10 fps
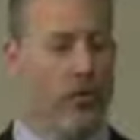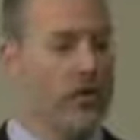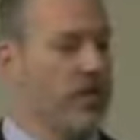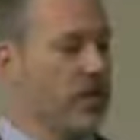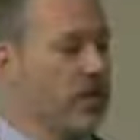
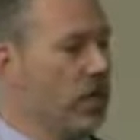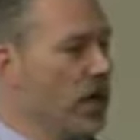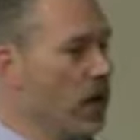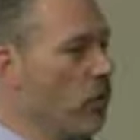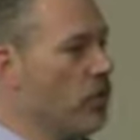recently
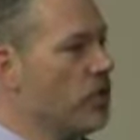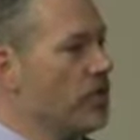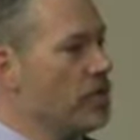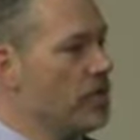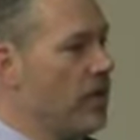worked
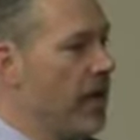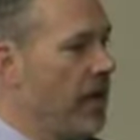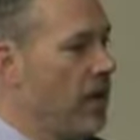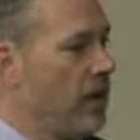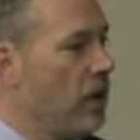to
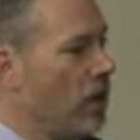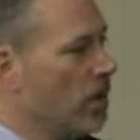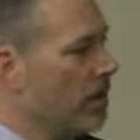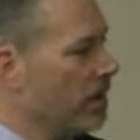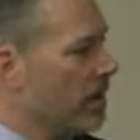expand,
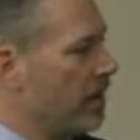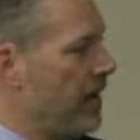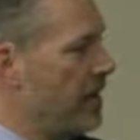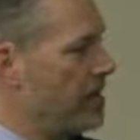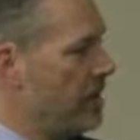augment the
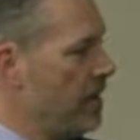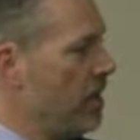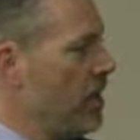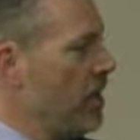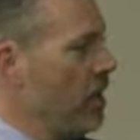capacity
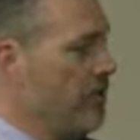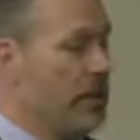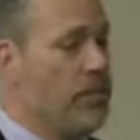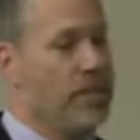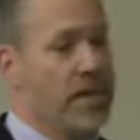of
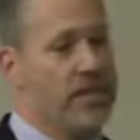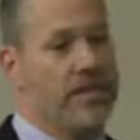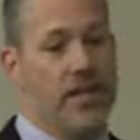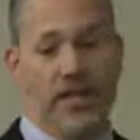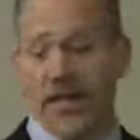hepatitis
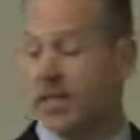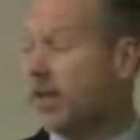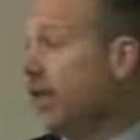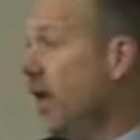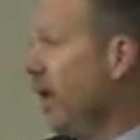C
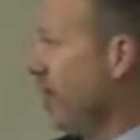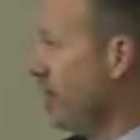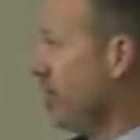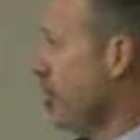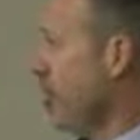testing
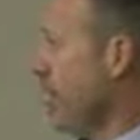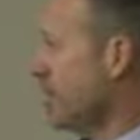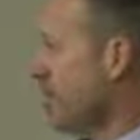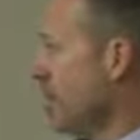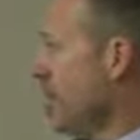in the
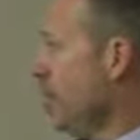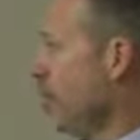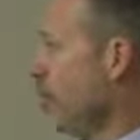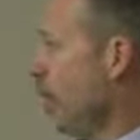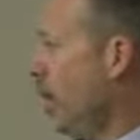US
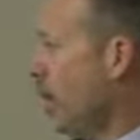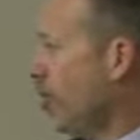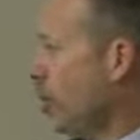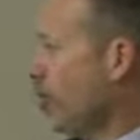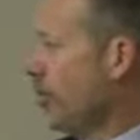through
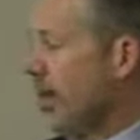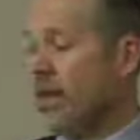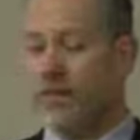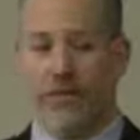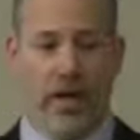
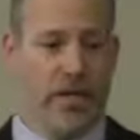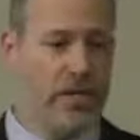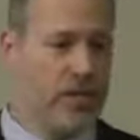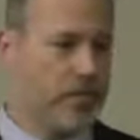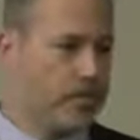appropriated
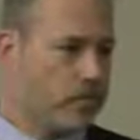funds.